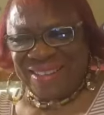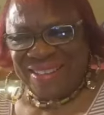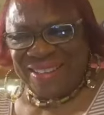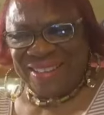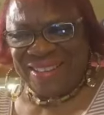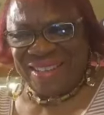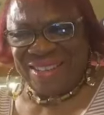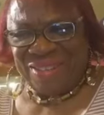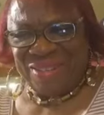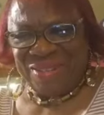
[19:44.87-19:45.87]
You said, do
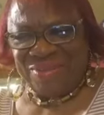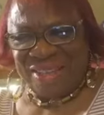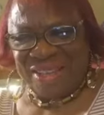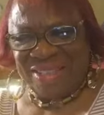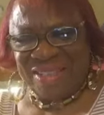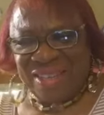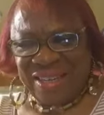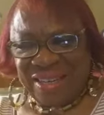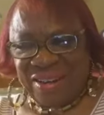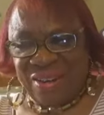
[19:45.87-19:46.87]
you invest?
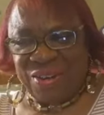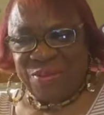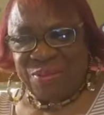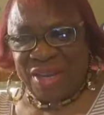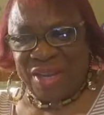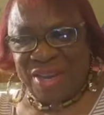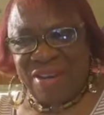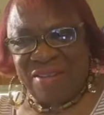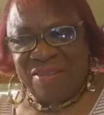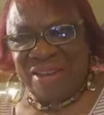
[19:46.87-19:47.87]
Are you a
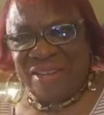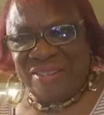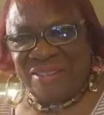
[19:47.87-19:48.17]
millionaire already?